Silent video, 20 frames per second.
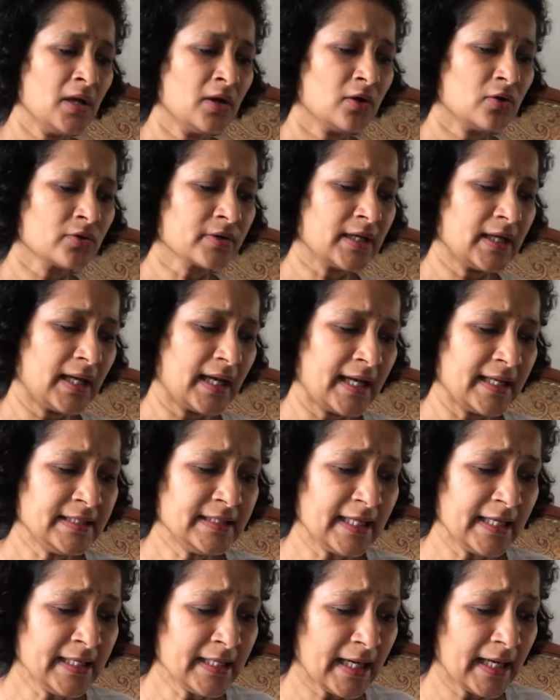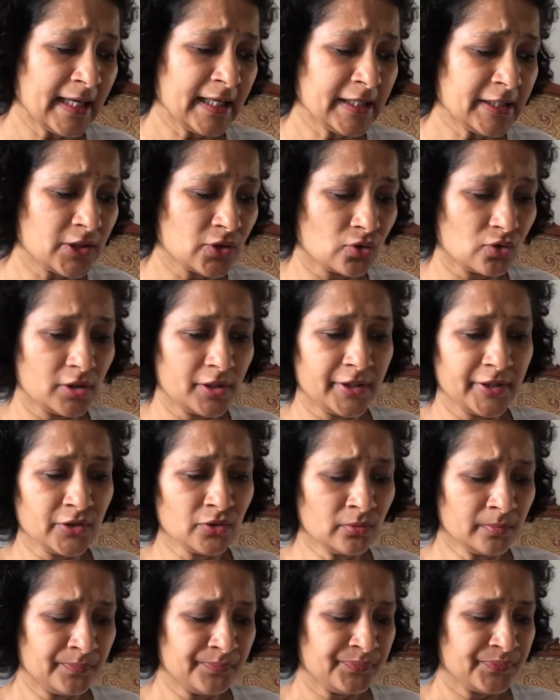Okay, and then I told
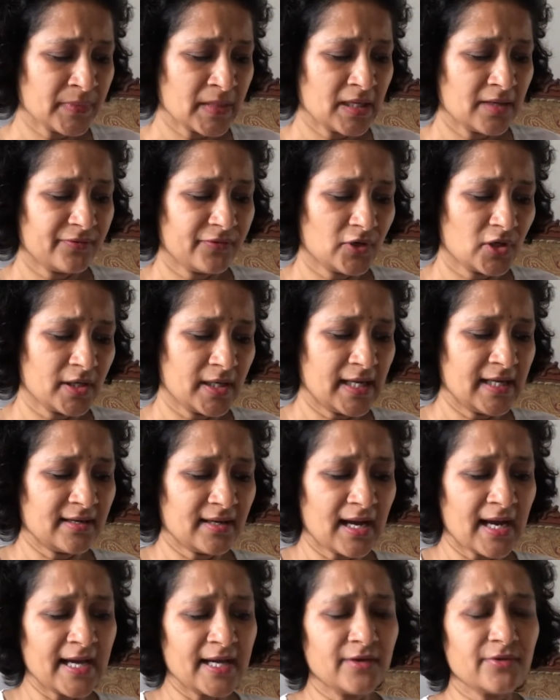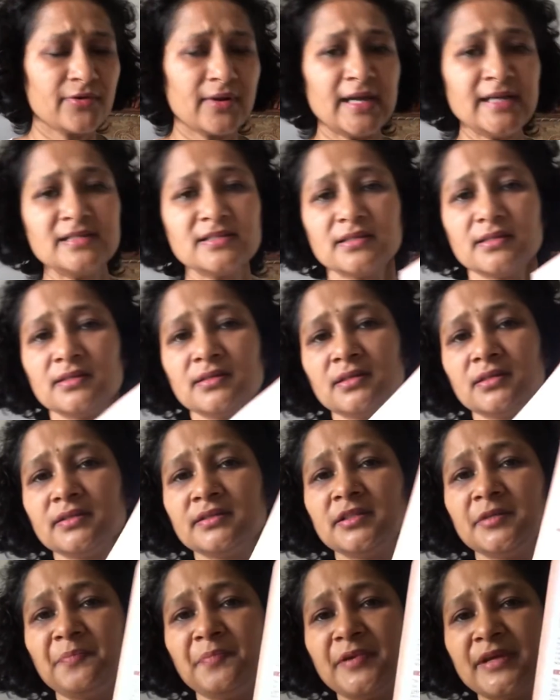you, I read
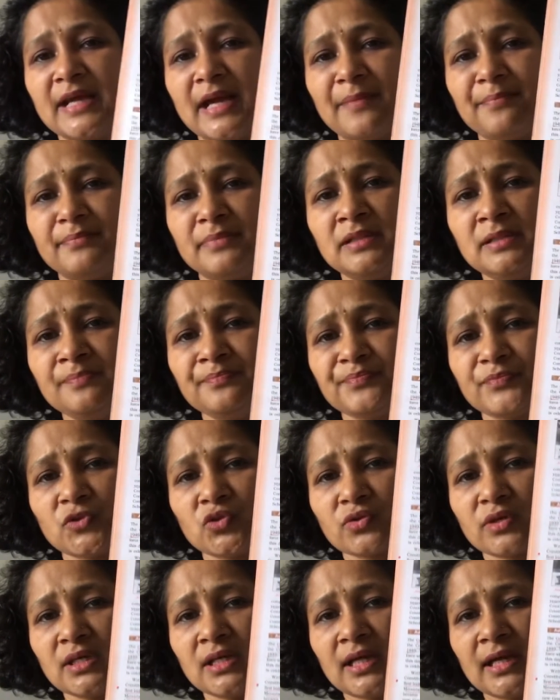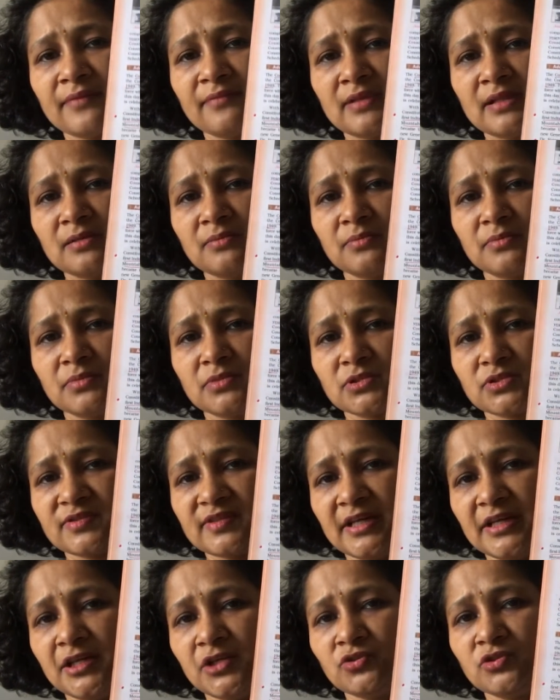the preamble. Okay, I will
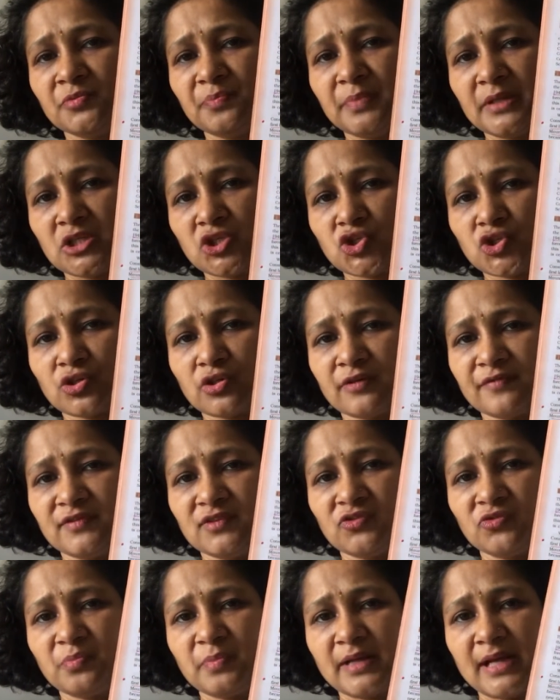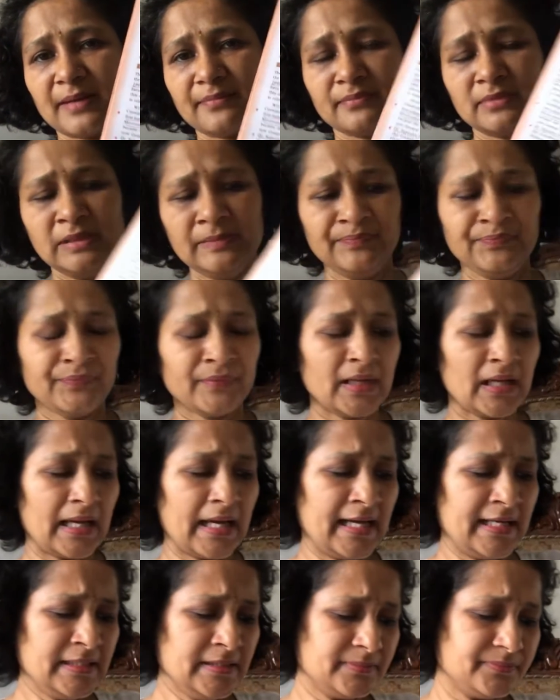send you the picture of this preamble.
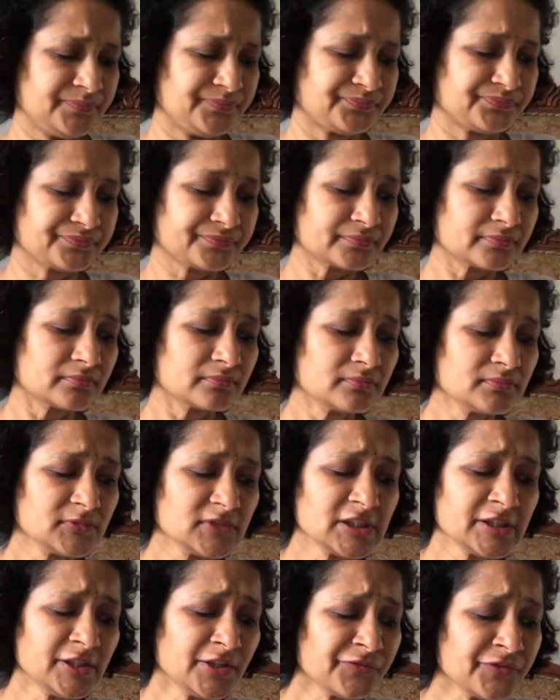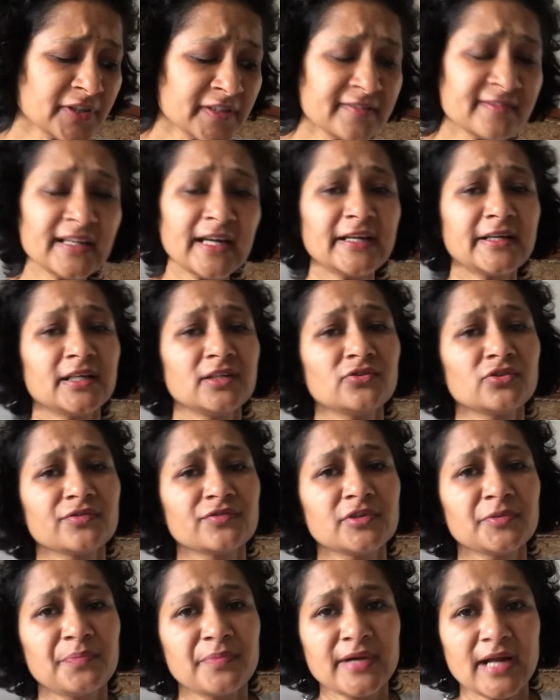And The first sentence
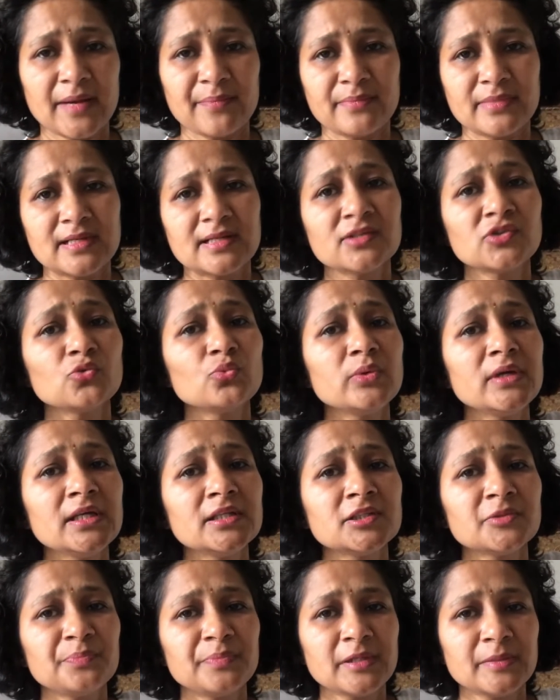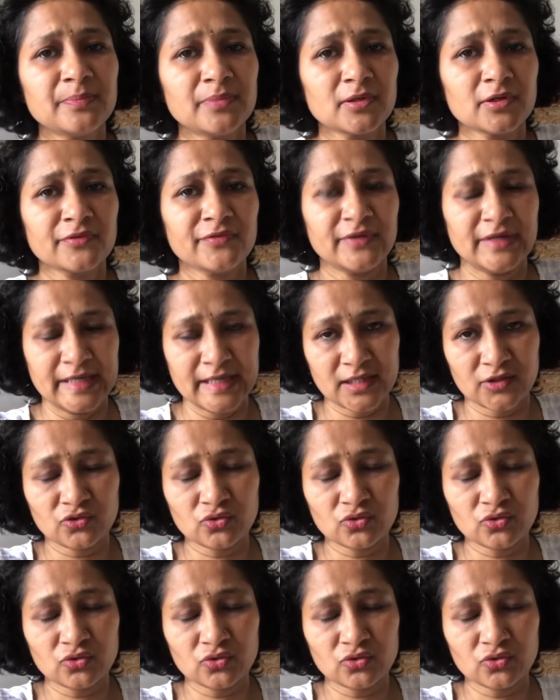of the preamble is we the people of India.